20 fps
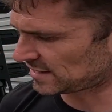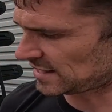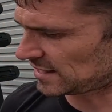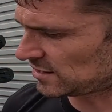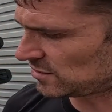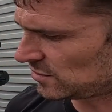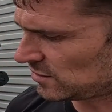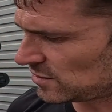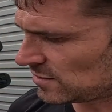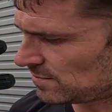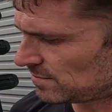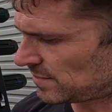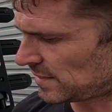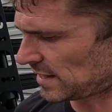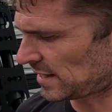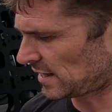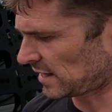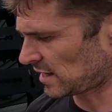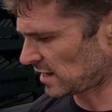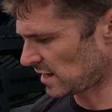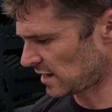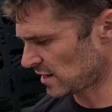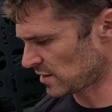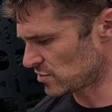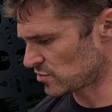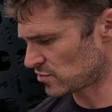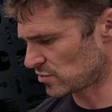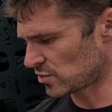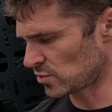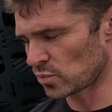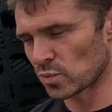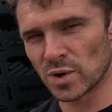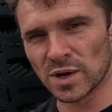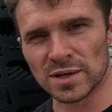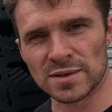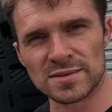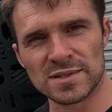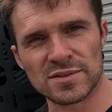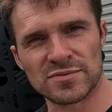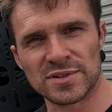that you can buy
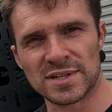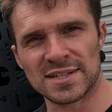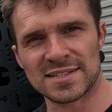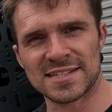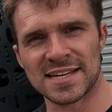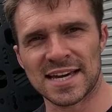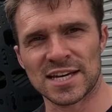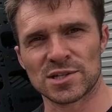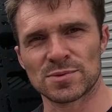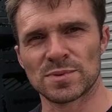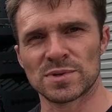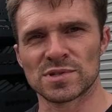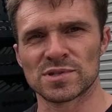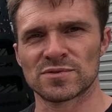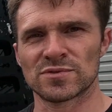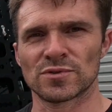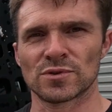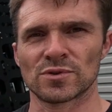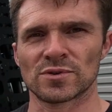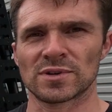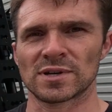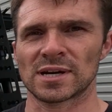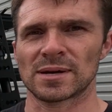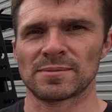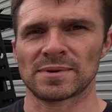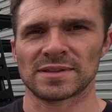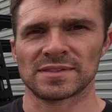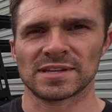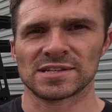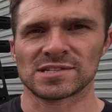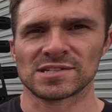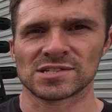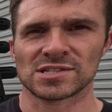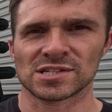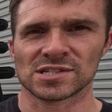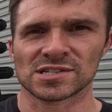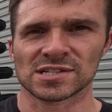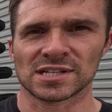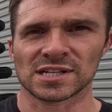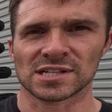101 different attachments for it. I mean, this is
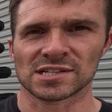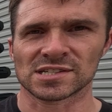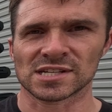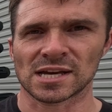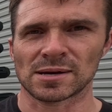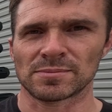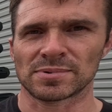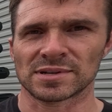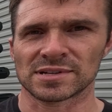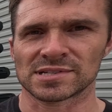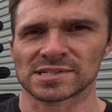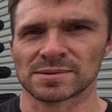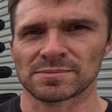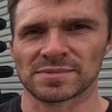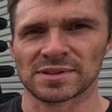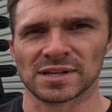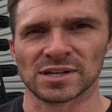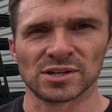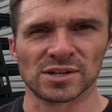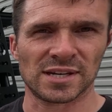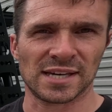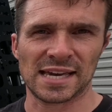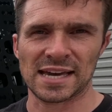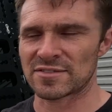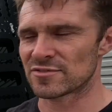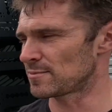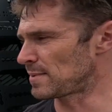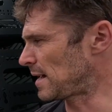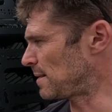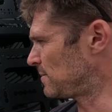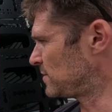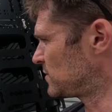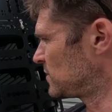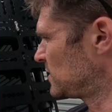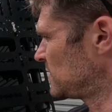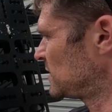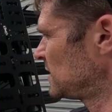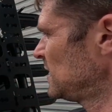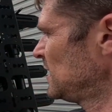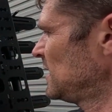just an example of something you can get from
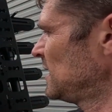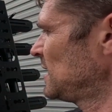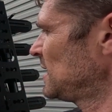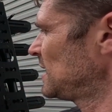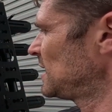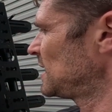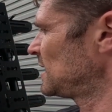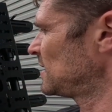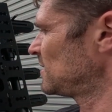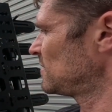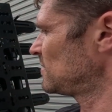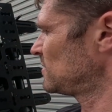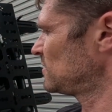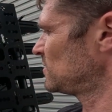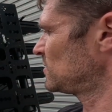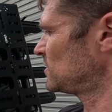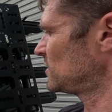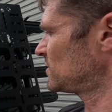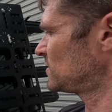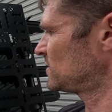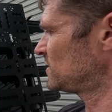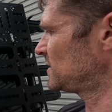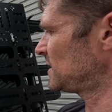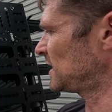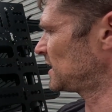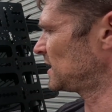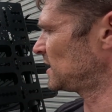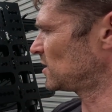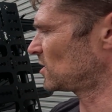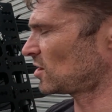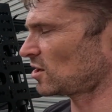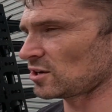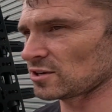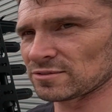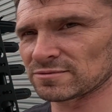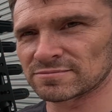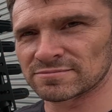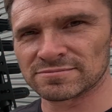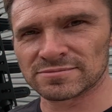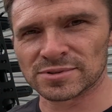Amazon. You just stick it
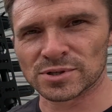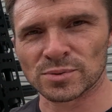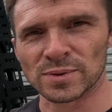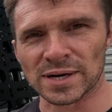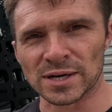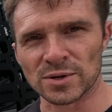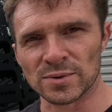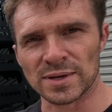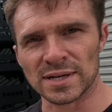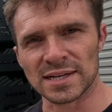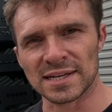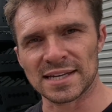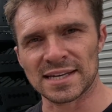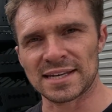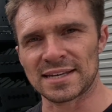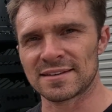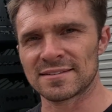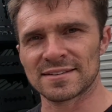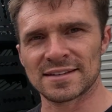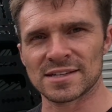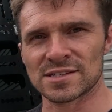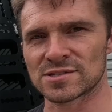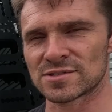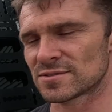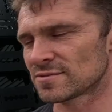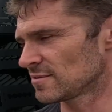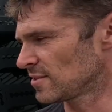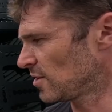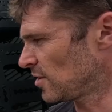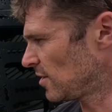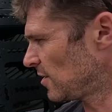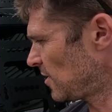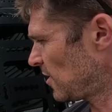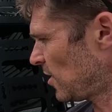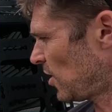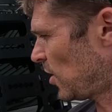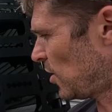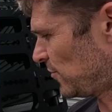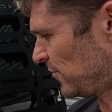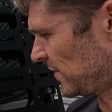on quite quickly. It's
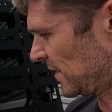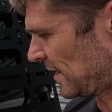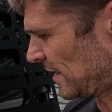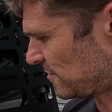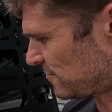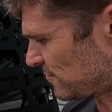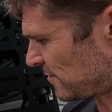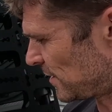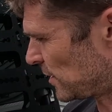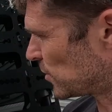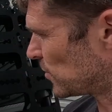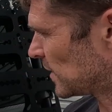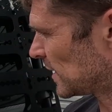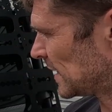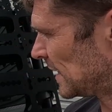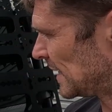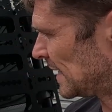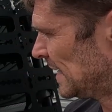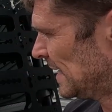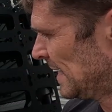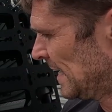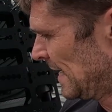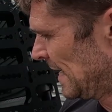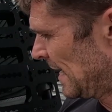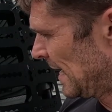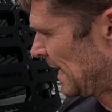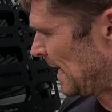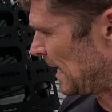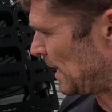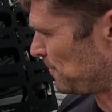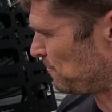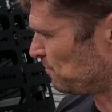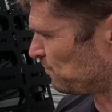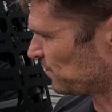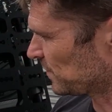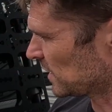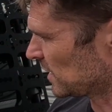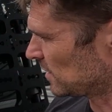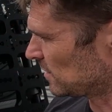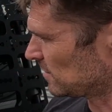off again very quickly.
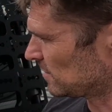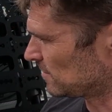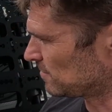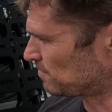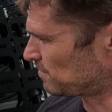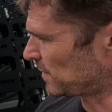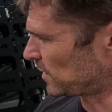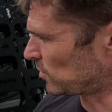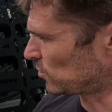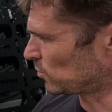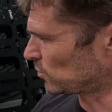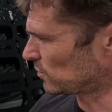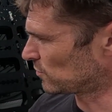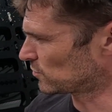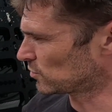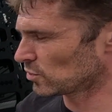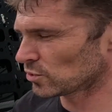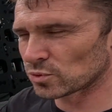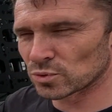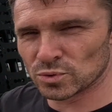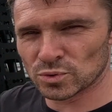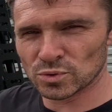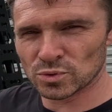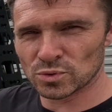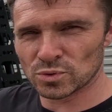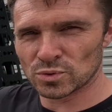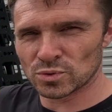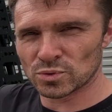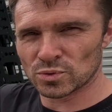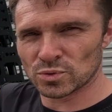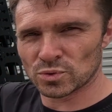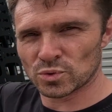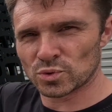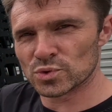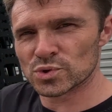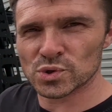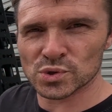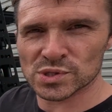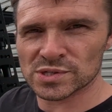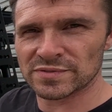But we've got
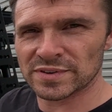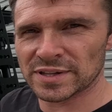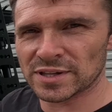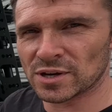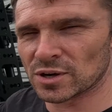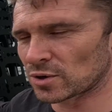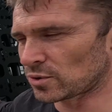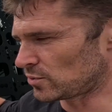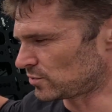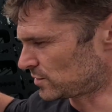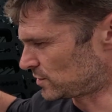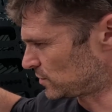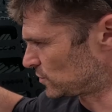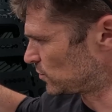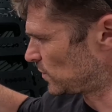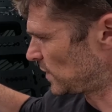all sorts of other holes as